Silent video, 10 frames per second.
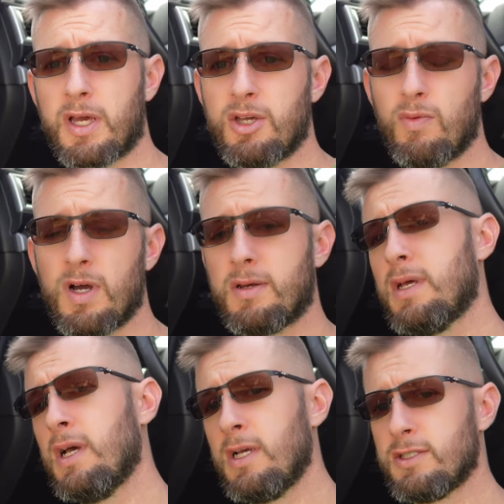like you want.
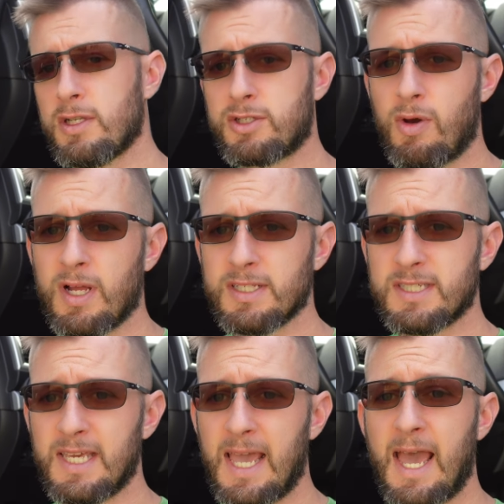So let's go ahead and
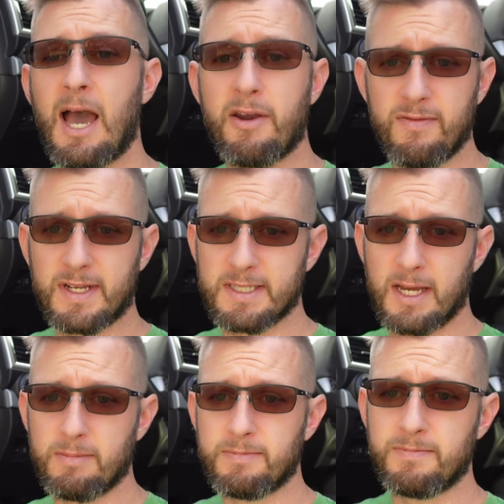see how to fix
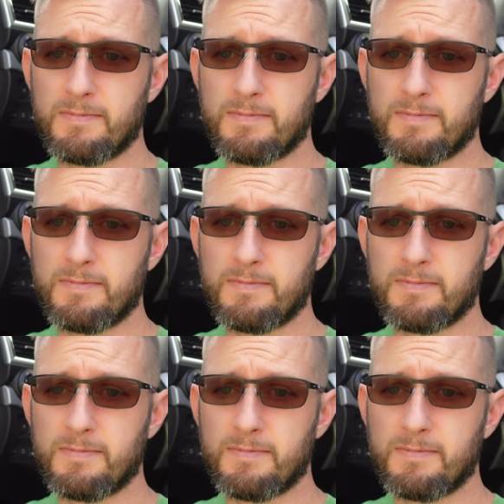that.